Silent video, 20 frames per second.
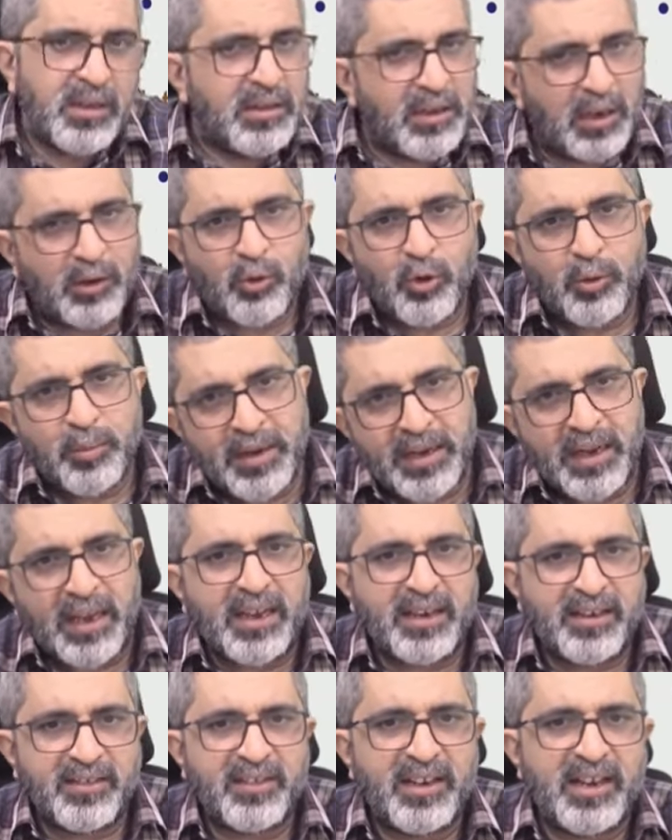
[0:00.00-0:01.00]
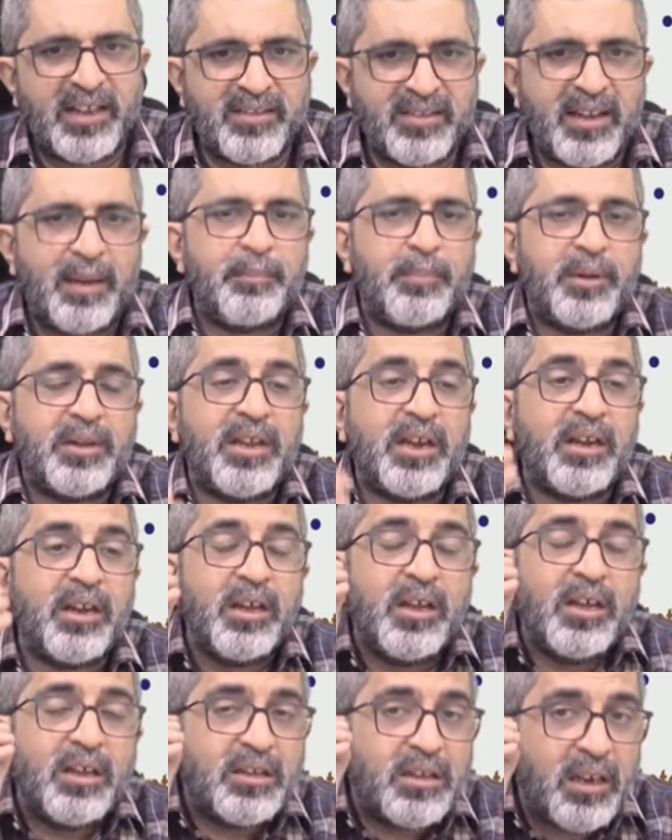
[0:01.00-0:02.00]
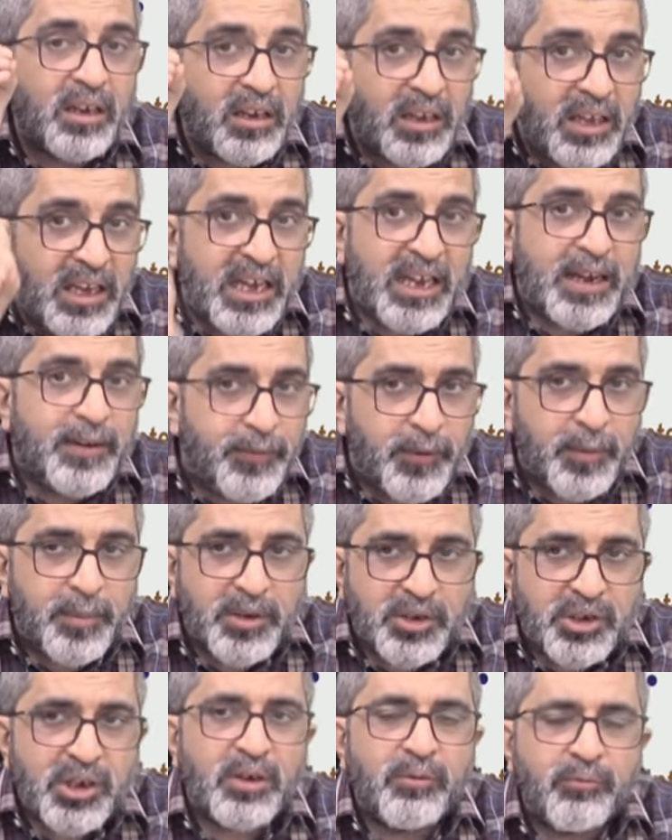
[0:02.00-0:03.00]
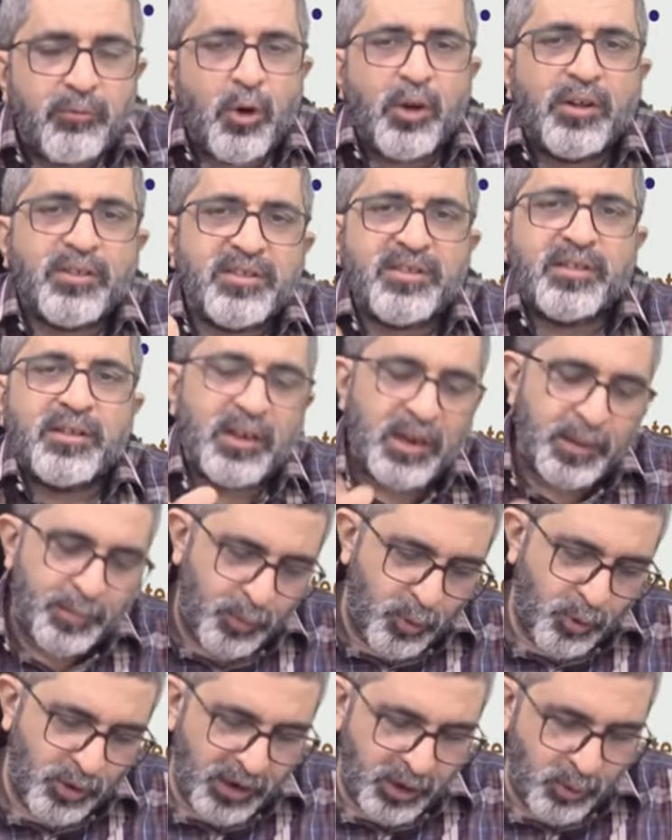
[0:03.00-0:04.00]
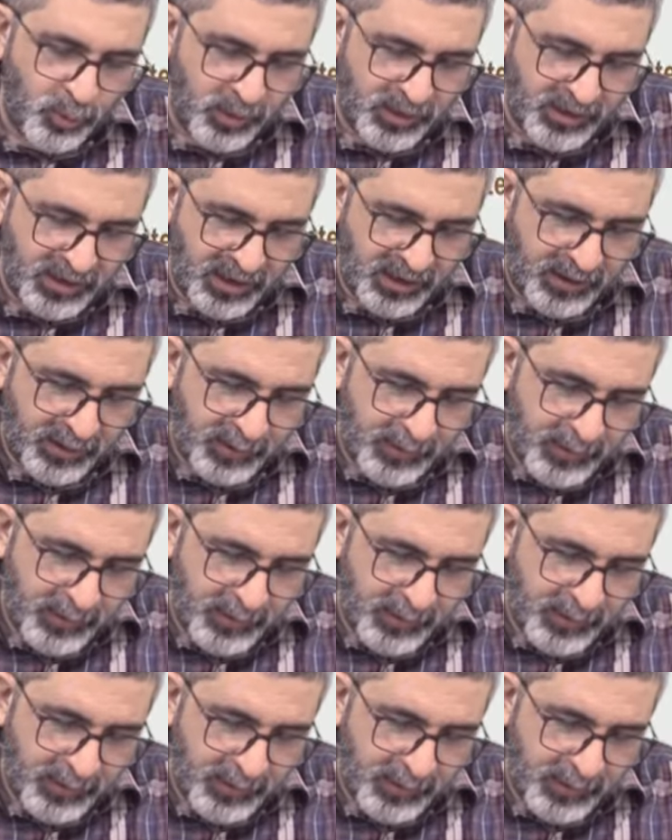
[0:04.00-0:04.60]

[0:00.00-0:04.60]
That could be taken as an example, that the key information was reported over there.